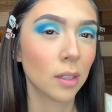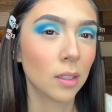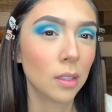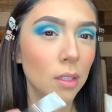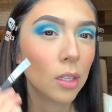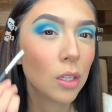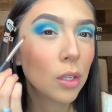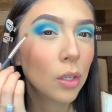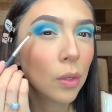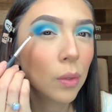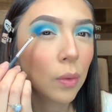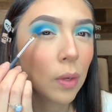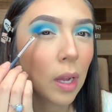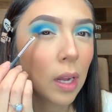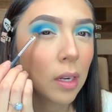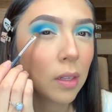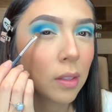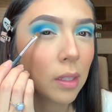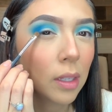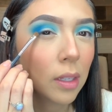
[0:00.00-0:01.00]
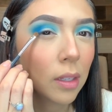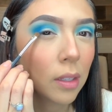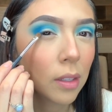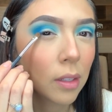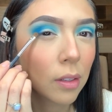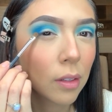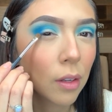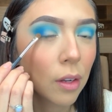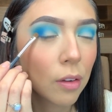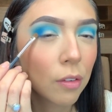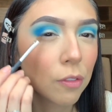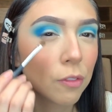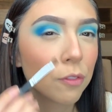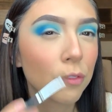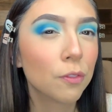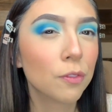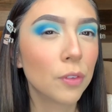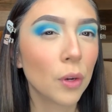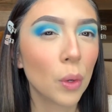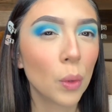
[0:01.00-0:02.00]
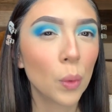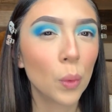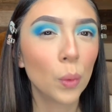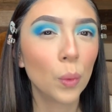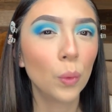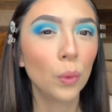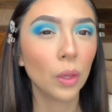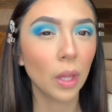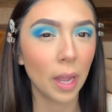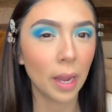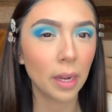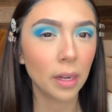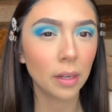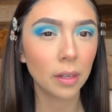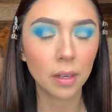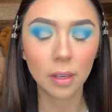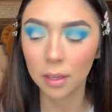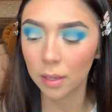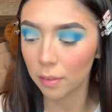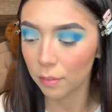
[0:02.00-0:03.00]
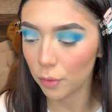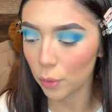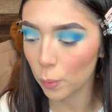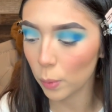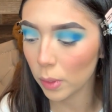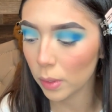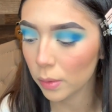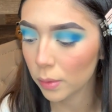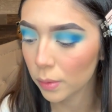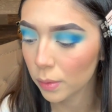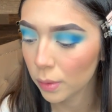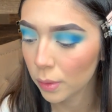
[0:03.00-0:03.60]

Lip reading: you know, kind of like a faux liner, if you will.